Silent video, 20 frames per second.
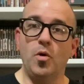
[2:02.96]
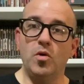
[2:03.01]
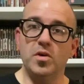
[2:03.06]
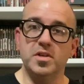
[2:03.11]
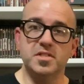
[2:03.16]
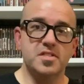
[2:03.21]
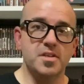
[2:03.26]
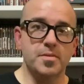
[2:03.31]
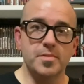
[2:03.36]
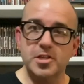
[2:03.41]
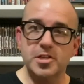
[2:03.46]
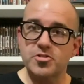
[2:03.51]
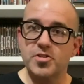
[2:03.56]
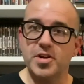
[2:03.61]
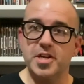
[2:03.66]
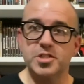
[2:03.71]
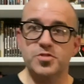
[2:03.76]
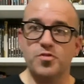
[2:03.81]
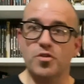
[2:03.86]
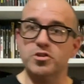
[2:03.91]
And some of the
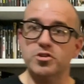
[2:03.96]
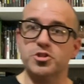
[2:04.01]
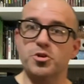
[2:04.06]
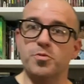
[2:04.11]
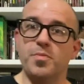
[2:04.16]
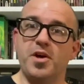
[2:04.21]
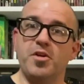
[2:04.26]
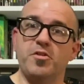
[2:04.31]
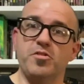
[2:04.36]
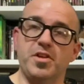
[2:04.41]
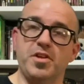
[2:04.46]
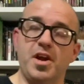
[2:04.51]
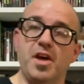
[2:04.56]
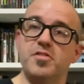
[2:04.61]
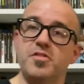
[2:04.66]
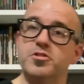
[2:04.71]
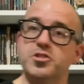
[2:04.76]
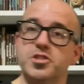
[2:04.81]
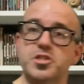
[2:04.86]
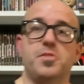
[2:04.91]
transfers are better than
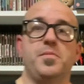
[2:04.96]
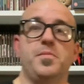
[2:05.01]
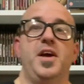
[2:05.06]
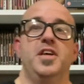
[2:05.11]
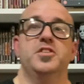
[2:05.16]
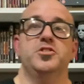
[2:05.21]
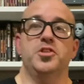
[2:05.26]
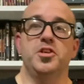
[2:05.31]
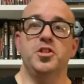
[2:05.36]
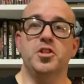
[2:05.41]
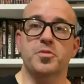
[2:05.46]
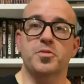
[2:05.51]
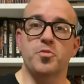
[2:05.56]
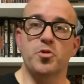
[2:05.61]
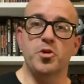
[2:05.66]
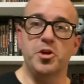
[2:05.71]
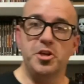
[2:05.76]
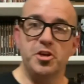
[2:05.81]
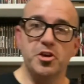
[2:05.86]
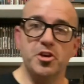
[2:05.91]
others. Some actually look
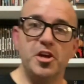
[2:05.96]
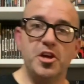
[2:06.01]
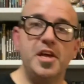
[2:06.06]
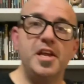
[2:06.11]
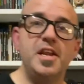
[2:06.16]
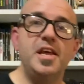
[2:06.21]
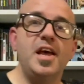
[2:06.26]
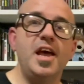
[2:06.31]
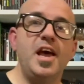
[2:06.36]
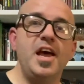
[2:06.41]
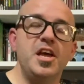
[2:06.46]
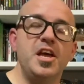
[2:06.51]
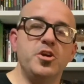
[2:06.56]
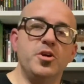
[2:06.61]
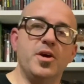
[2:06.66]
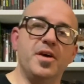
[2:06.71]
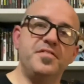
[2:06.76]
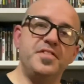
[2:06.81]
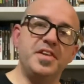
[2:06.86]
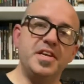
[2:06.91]
pretty good.
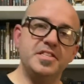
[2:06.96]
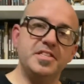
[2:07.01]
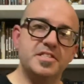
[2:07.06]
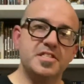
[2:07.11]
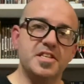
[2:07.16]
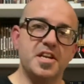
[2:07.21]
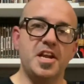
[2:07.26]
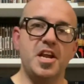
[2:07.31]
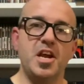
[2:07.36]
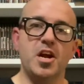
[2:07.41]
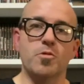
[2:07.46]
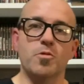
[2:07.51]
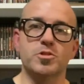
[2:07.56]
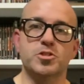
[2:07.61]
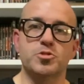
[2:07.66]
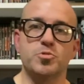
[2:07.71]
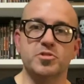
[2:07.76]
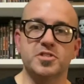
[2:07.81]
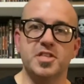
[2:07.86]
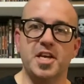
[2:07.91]
You have discs in here,
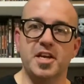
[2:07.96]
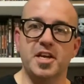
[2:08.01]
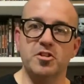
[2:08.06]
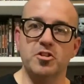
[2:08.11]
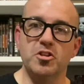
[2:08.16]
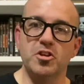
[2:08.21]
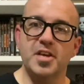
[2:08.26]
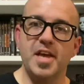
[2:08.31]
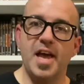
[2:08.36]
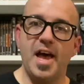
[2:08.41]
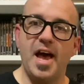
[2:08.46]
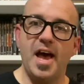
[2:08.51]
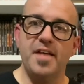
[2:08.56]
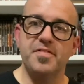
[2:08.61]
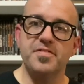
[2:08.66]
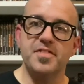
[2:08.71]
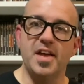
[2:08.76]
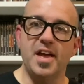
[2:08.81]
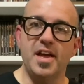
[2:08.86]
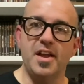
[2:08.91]
which we'll take a look
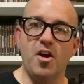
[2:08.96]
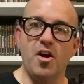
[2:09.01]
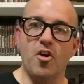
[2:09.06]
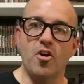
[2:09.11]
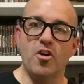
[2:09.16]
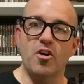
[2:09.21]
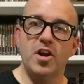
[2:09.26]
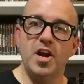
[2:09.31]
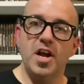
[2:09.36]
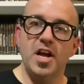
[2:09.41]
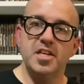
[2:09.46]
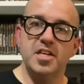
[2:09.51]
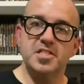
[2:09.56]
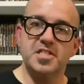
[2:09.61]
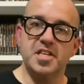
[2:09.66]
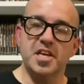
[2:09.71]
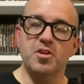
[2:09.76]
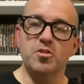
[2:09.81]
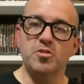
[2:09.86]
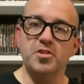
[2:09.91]
at, that are
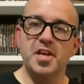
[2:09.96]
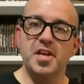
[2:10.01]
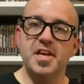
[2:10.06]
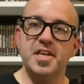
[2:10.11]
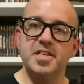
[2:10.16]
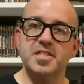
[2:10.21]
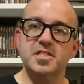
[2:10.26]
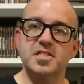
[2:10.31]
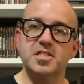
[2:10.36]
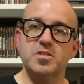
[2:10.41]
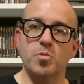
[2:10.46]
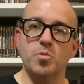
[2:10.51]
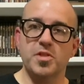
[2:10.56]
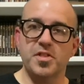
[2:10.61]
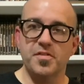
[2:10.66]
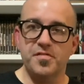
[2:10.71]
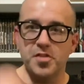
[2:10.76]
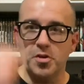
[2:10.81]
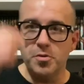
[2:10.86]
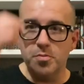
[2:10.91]
single discs
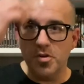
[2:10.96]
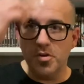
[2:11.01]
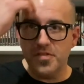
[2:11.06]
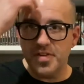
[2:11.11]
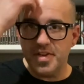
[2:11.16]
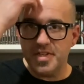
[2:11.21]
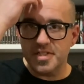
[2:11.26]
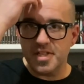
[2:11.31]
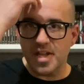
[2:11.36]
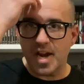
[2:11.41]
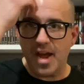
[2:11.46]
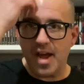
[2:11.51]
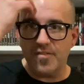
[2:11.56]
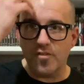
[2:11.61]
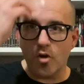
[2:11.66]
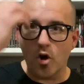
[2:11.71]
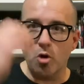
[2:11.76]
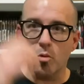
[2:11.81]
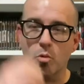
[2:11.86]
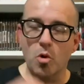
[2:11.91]
with a few movies that have
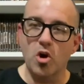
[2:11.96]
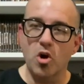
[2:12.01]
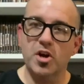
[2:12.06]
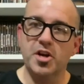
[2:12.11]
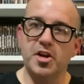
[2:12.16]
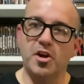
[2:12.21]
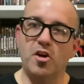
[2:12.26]
artwork.